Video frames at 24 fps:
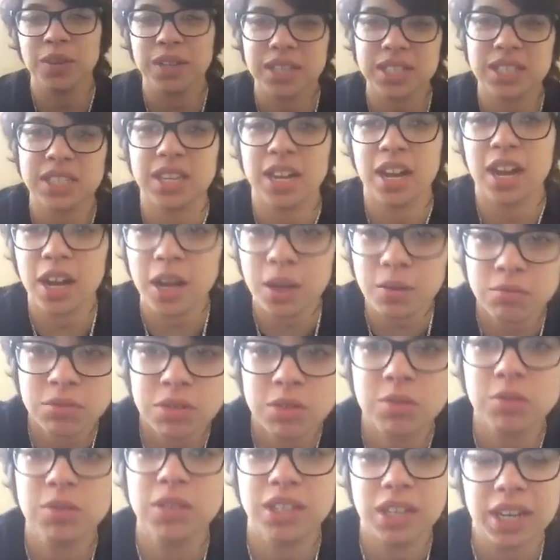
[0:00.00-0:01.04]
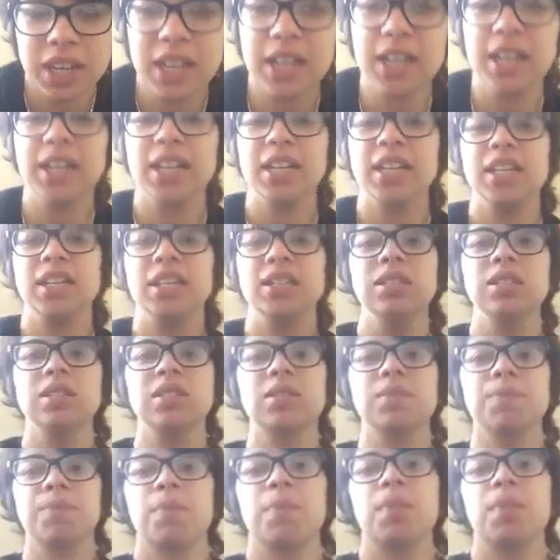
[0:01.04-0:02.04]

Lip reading: What is up, you guys?